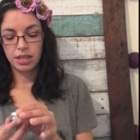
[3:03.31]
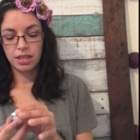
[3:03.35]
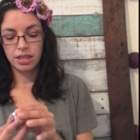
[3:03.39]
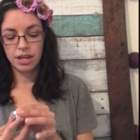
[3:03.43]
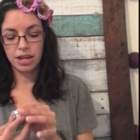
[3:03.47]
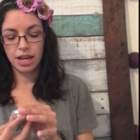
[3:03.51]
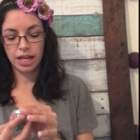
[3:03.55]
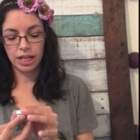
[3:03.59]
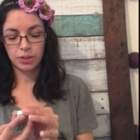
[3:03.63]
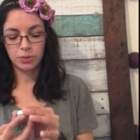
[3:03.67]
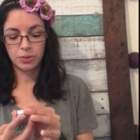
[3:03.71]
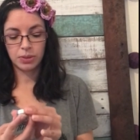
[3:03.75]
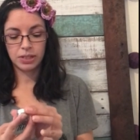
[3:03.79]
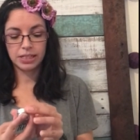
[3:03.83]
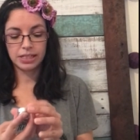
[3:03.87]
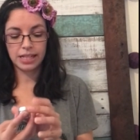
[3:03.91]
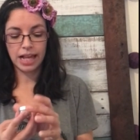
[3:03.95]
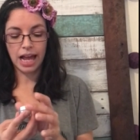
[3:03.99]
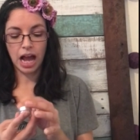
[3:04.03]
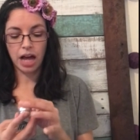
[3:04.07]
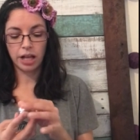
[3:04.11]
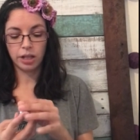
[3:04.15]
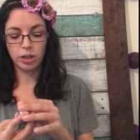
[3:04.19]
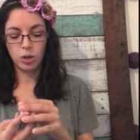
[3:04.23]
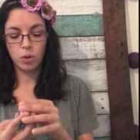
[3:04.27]
The next one is
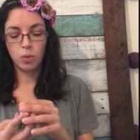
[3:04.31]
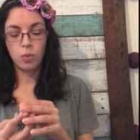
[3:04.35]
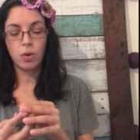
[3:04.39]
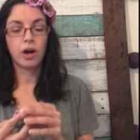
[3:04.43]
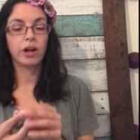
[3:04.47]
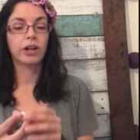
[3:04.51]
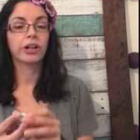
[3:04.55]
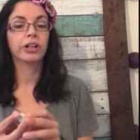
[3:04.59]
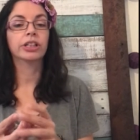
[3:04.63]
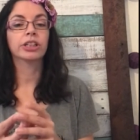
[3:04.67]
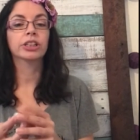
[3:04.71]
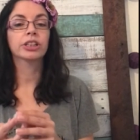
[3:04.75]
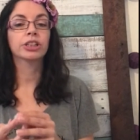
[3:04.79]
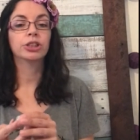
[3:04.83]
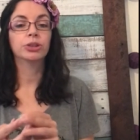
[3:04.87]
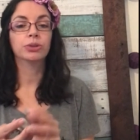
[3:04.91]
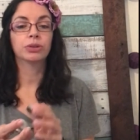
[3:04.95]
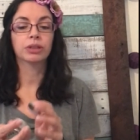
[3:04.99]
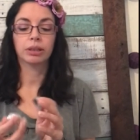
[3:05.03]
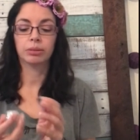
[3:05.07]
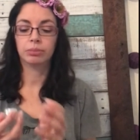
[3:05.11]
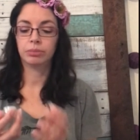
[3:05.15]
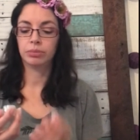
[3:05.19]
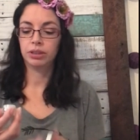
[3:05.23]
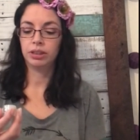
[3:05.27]
Aloe Water and
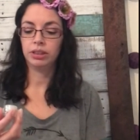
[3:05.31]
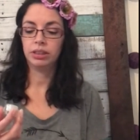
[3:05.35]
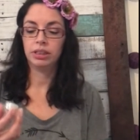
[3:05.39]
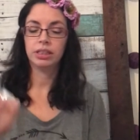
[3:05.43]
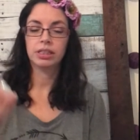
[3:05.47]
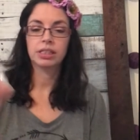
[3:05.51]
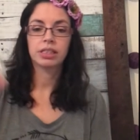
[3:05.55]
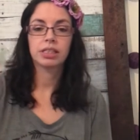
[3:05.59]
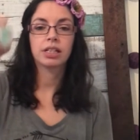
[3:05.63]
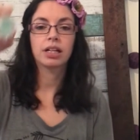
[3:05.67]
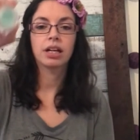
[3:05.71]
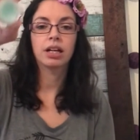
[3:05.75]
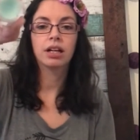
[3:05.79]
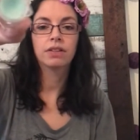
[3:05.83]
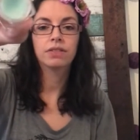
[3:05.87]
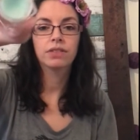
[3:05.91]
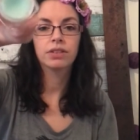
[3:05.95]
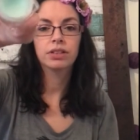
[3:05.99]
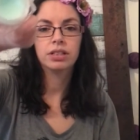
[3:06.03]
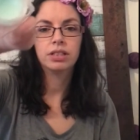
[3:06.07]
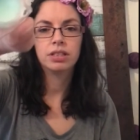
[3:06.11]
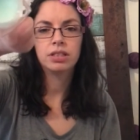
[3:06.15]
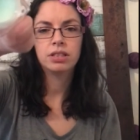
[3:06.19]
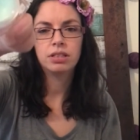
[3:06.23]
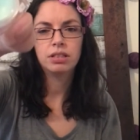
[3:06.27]
Cucumber. It's kind of
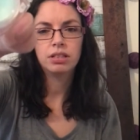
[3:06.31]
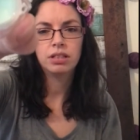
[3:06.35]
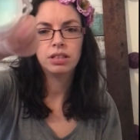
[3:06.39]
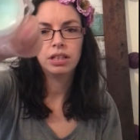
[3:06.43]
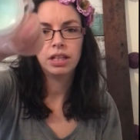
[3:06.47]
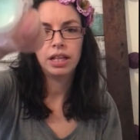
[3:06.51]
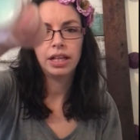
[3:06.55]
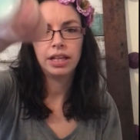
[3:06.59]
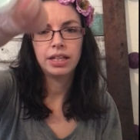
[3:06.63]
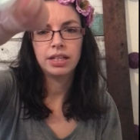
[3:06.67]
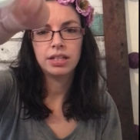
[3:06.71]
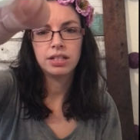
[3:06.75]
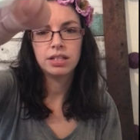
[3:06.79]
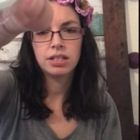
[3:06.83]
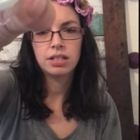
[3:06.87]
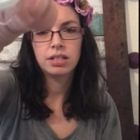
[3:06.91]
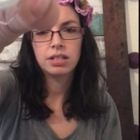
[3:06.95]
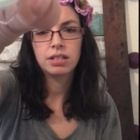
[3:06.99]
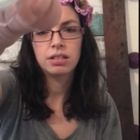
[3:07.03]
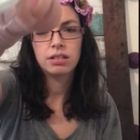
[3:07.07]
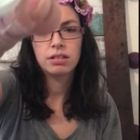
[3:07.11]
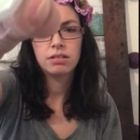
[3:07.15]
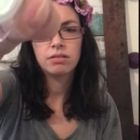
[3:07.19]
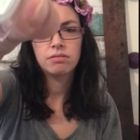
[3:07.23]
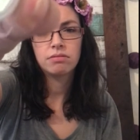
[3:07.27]
a light
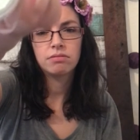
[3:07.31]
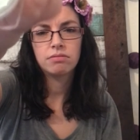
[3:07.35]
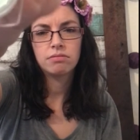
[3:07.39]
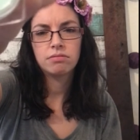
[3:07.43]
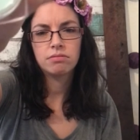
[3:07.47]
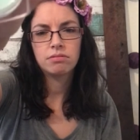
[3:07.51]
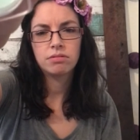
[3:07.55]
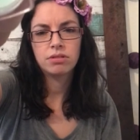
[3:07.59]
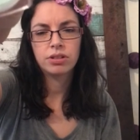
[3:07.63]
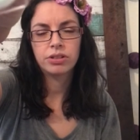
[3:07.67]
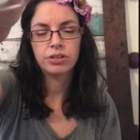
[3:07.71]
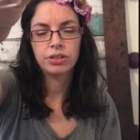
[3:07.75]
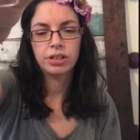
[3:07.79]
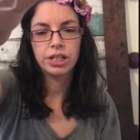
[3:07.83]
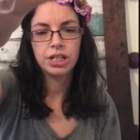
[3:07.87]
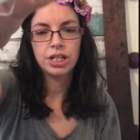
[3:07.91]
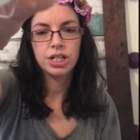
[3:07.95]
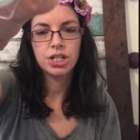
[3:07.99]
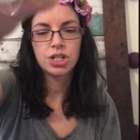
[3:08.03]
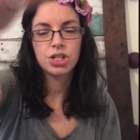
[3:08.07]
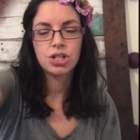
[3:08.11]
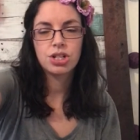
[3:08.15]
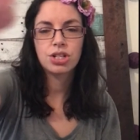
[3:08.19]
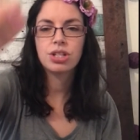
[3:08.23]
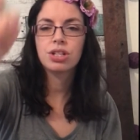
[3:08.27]

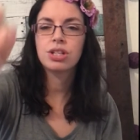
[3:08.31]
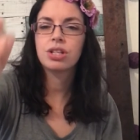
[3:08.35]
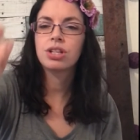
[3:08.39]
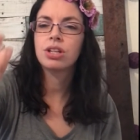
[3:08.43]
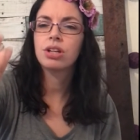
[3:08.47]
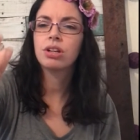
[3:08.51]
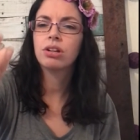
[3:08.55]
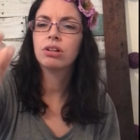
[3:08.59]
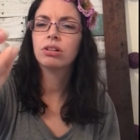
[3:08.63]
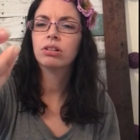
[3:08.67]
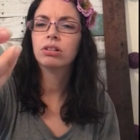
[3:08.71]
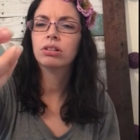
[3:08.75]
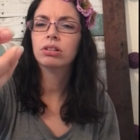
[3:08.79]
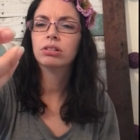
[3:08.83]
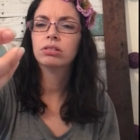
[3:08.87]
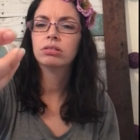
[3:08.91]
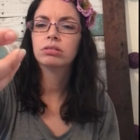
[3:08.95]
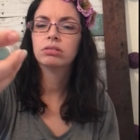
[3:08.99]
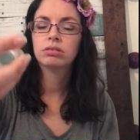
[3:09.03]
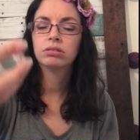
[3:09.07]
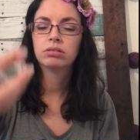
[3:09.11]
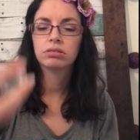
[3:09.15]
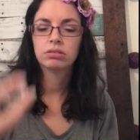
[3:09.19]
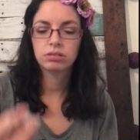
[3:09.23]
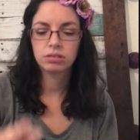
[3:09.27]
greenish teal,
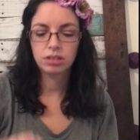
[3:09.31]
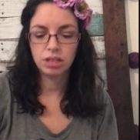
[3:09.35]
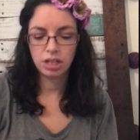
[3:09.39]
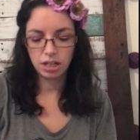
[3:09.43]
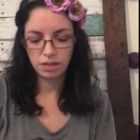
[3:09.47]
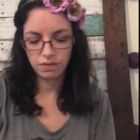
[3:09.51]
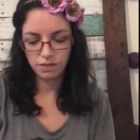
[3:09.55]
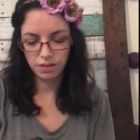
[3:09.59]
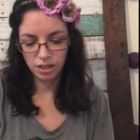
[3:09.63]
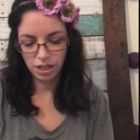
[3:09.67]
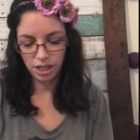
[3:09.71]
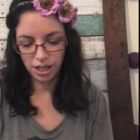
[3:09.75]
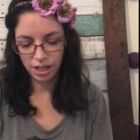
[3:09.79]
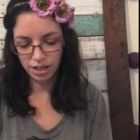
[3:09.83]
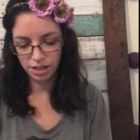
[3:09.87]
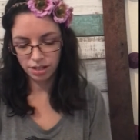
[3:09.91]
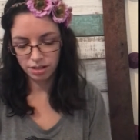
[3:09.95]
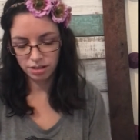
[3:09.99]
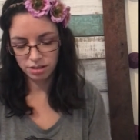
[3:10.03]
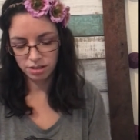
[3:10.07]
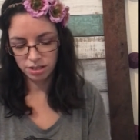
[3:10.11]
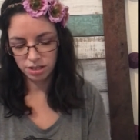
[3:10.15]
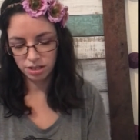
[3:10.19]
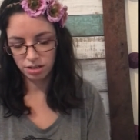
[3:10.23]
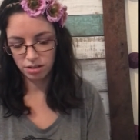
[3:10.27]
kind of a light
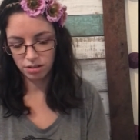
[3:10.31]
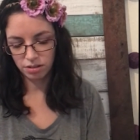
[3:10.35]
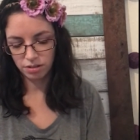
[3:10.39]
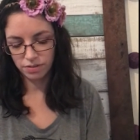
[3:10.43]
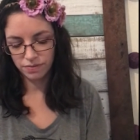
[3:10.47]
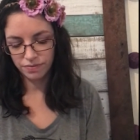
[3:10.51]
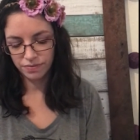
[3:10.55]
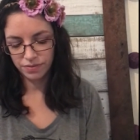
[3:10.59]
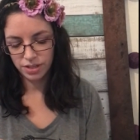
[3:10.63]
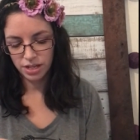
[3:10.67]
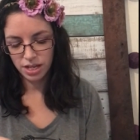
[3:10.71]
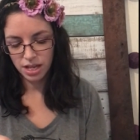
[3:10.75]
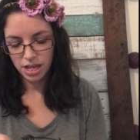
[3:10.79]
teal.